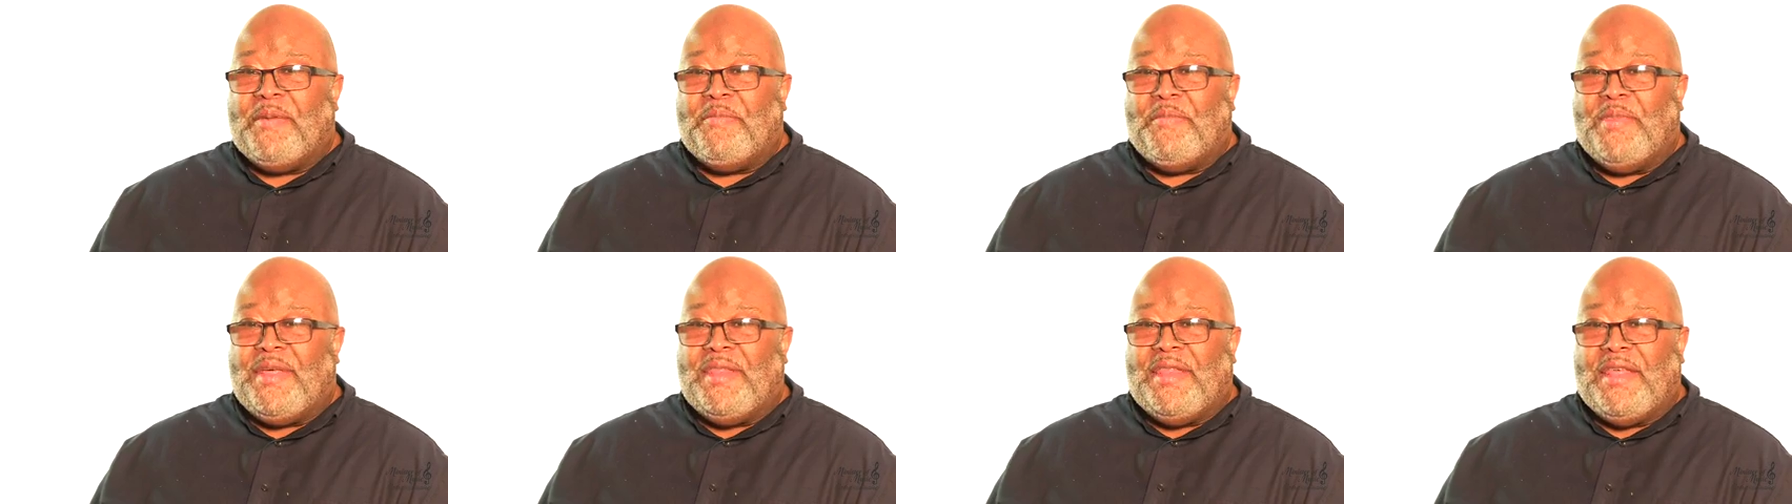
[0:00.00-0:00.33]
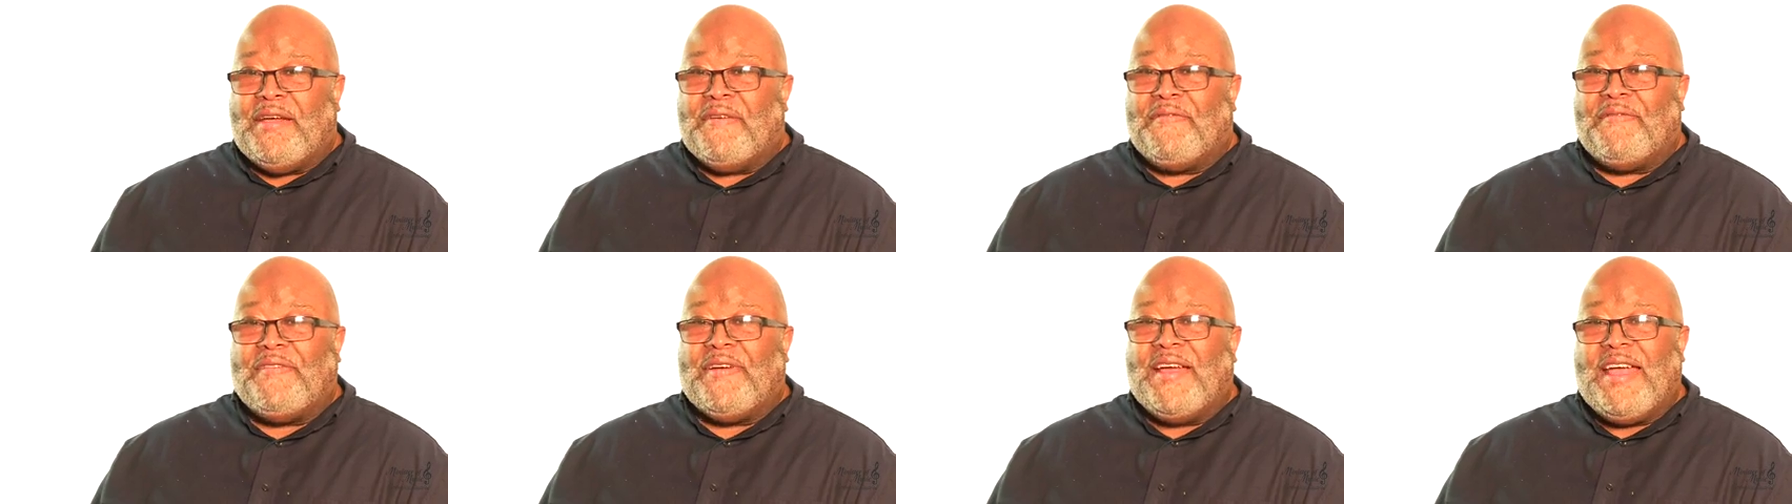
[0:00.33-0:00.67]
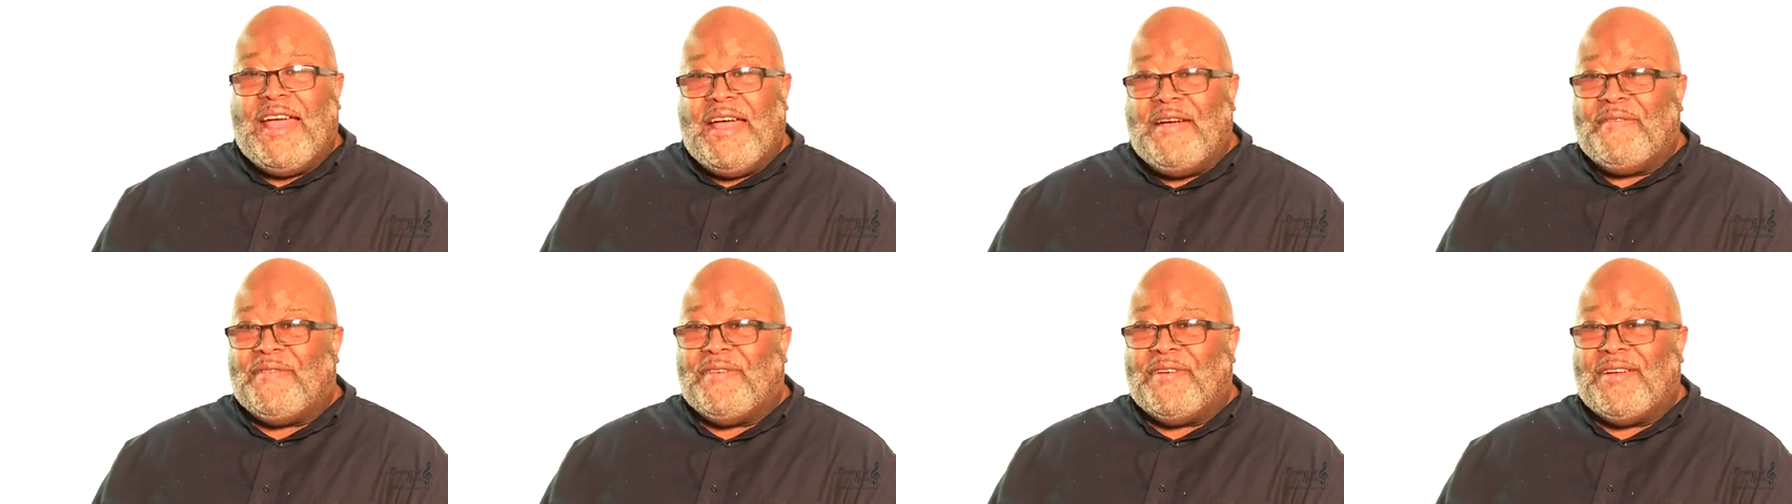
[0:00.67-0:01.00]
have been there
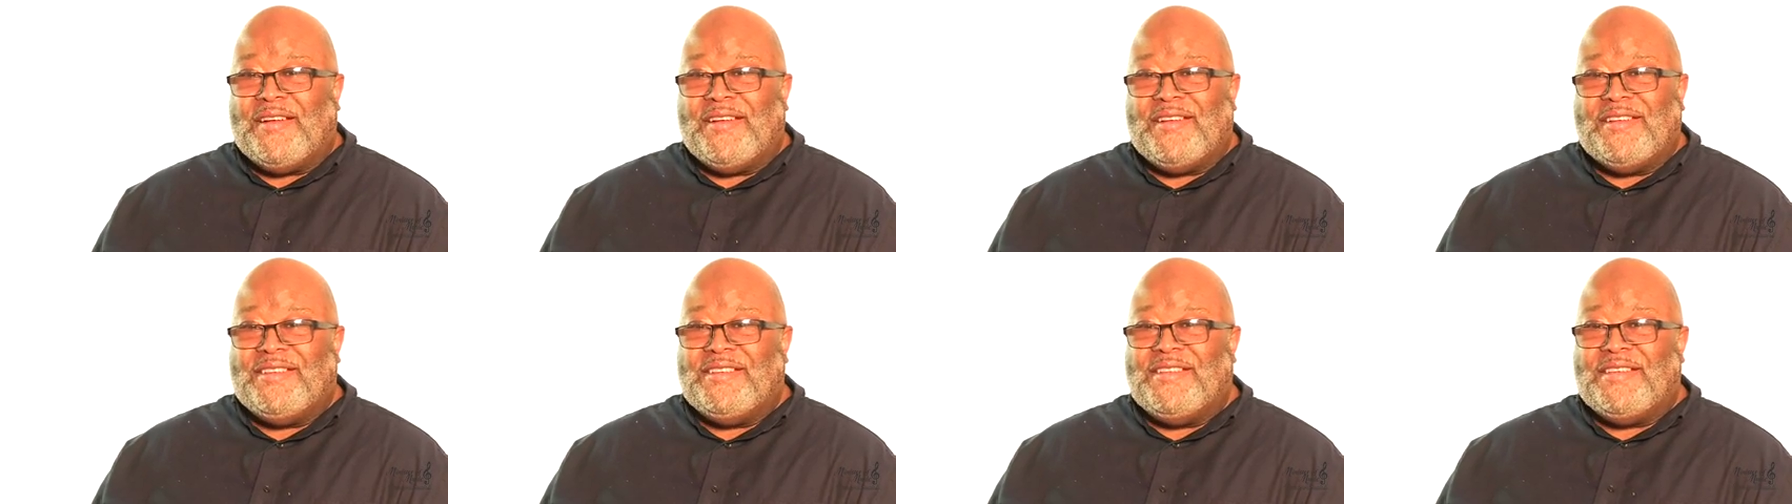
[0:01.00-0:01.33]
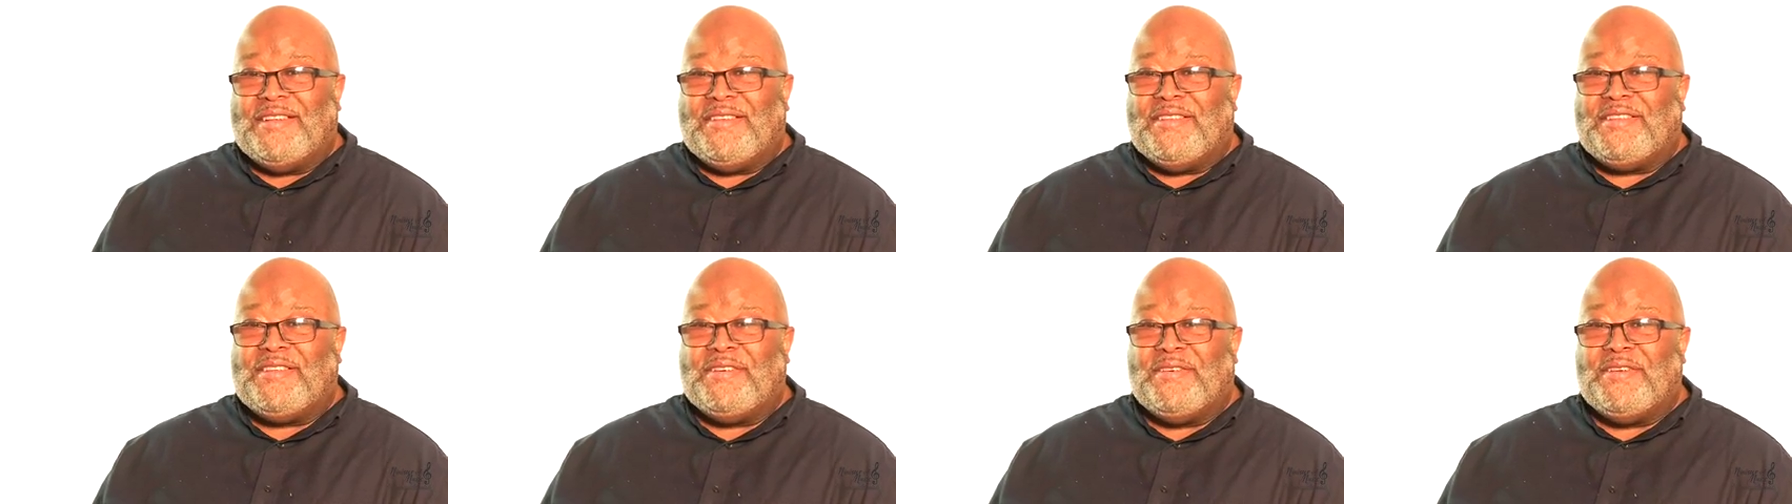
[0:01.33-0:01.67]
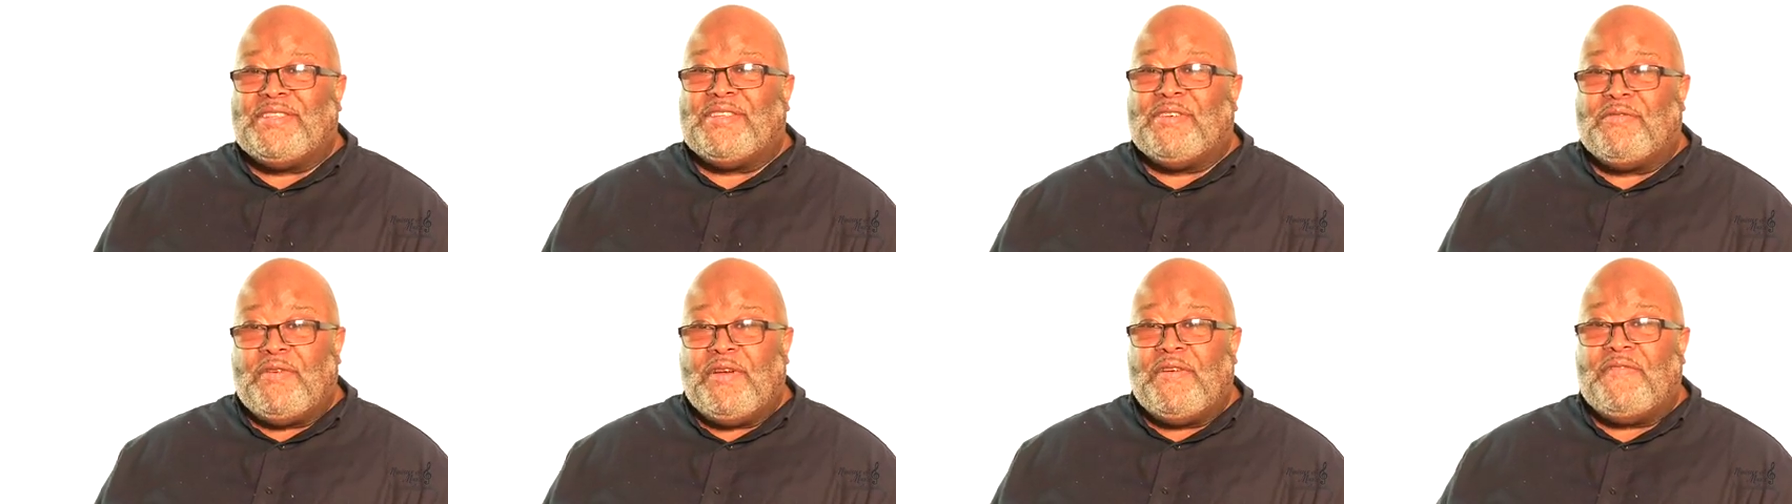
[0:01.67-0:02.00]
forever. You know, so
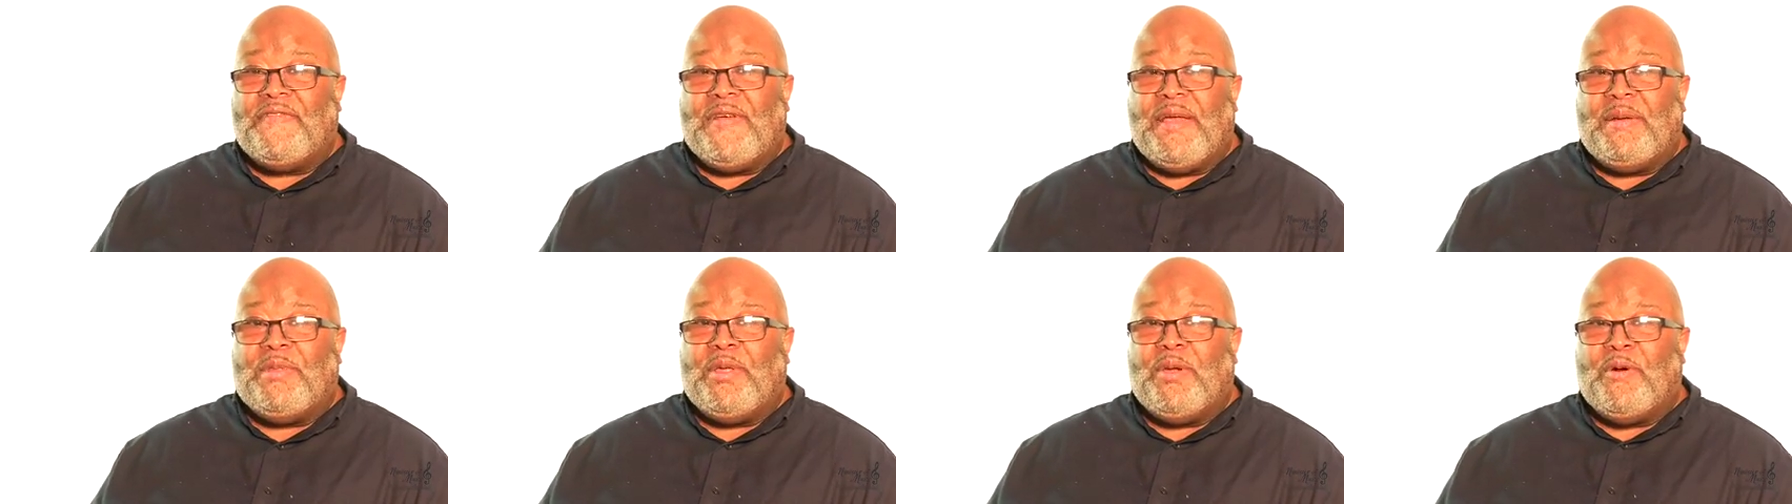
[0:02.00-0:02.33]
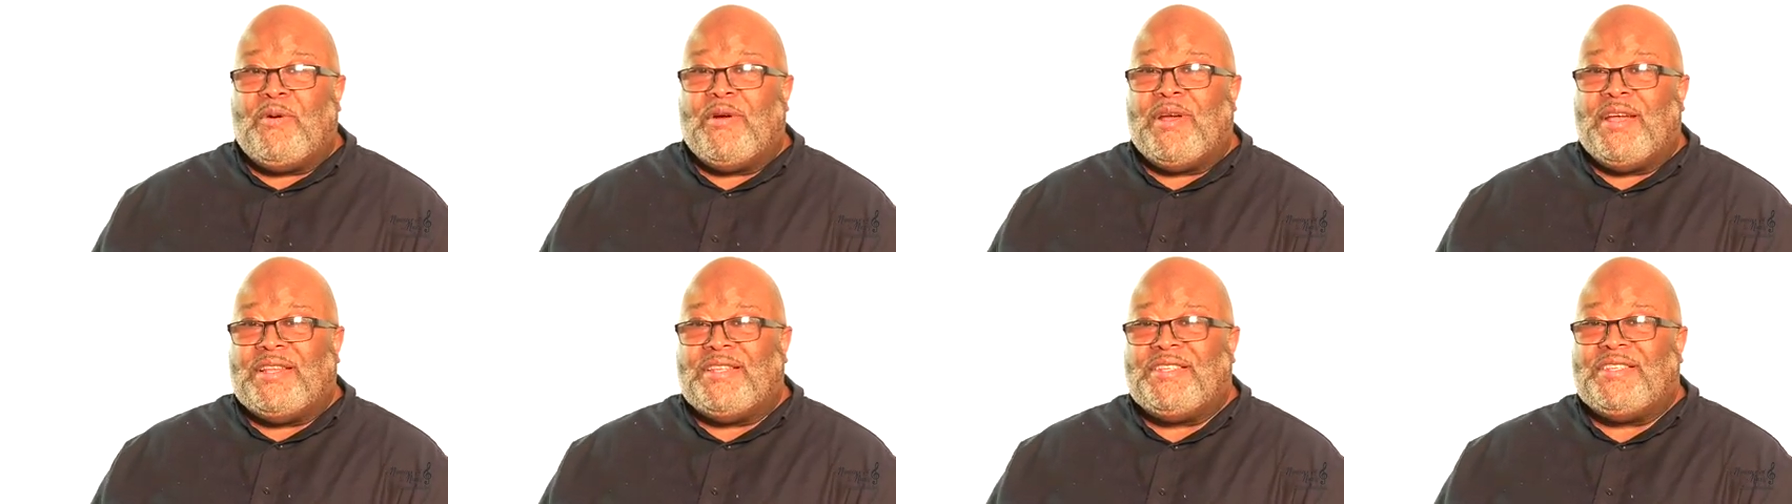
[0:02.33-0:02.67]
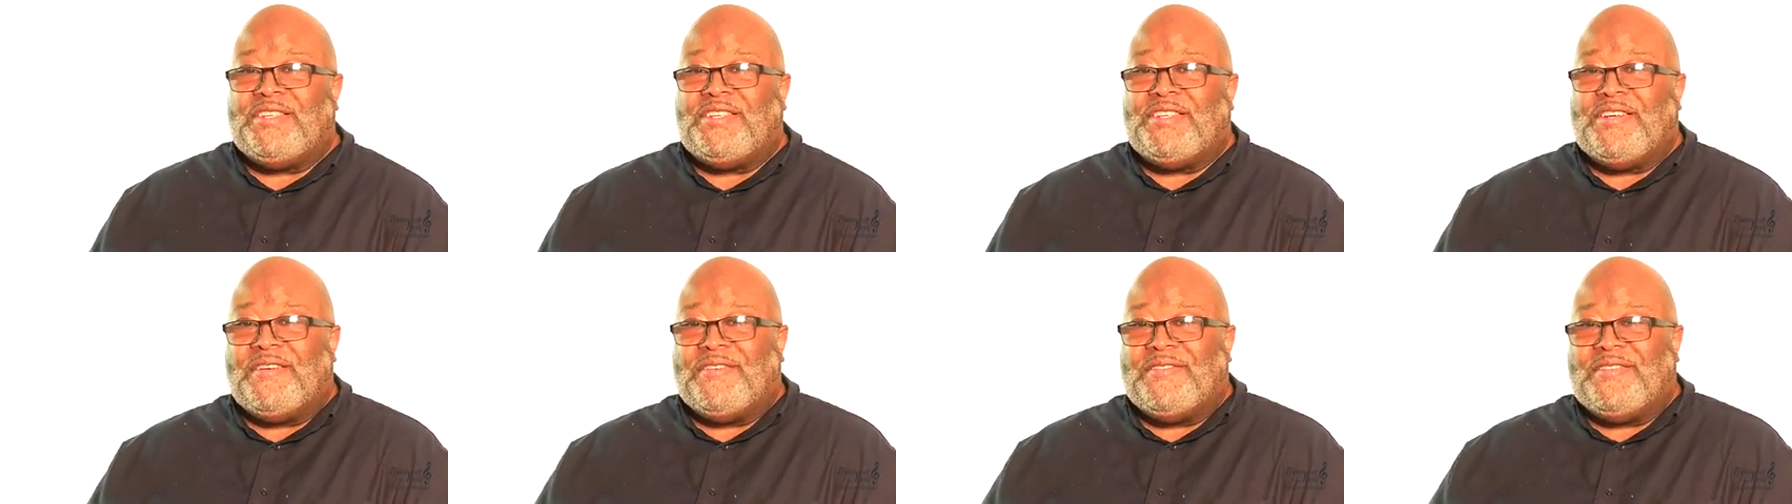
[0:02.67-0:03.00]
it's a real family-oriented
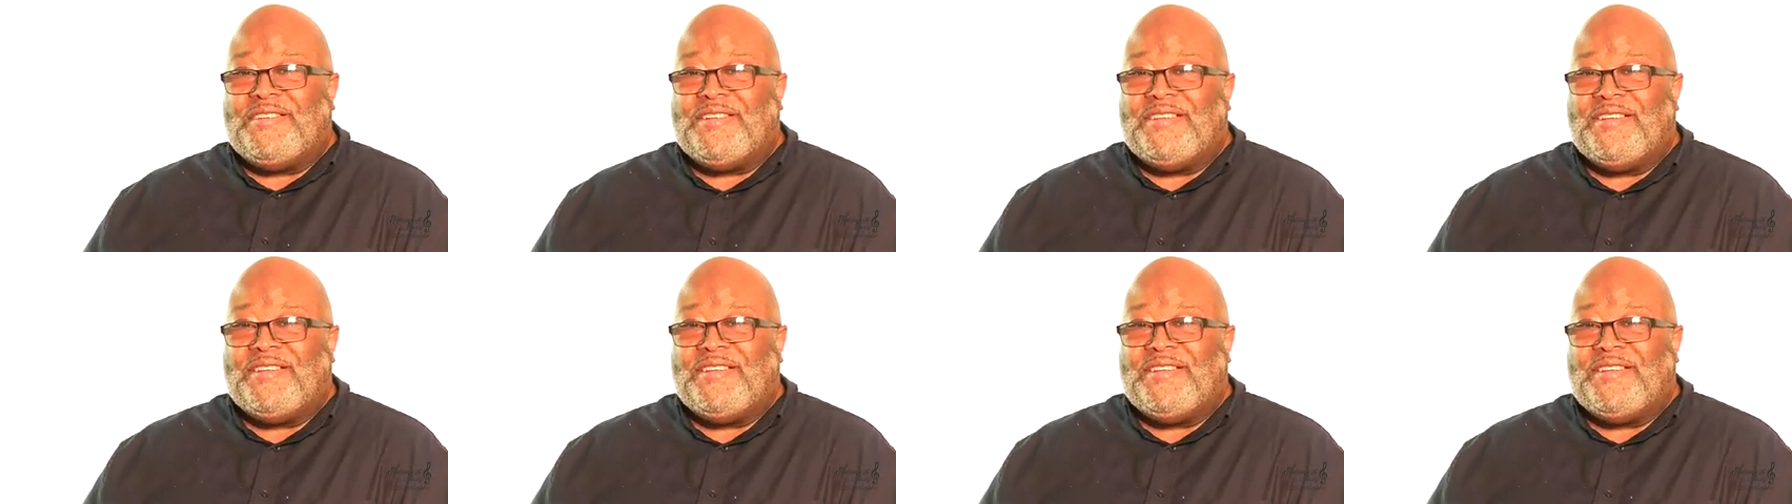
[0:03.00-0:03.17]
church.